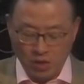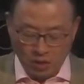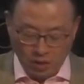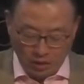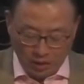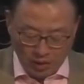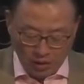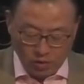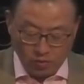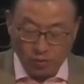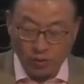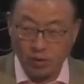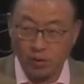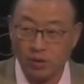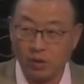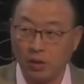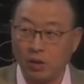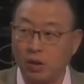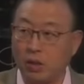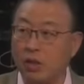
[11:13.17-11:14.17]
into our
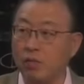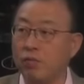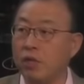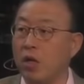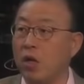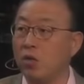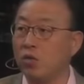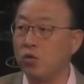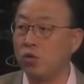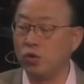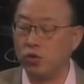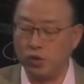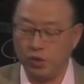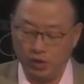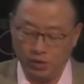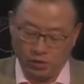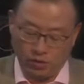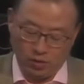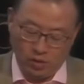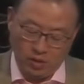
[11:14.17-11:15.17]
collective
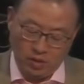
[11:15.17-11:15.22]
consciousness.